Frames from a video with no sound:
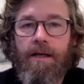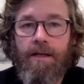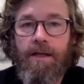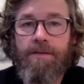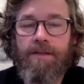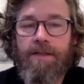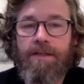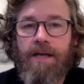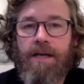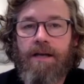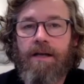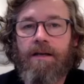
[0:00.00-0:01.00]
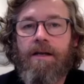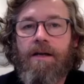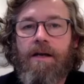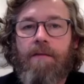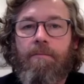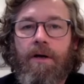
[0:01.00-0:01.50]
and is exciting,
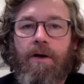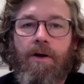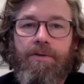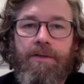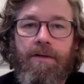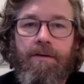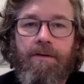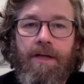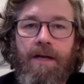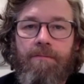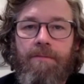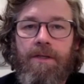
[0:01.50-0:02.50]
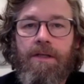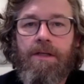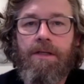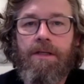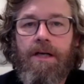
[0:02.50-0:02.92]
but also can be,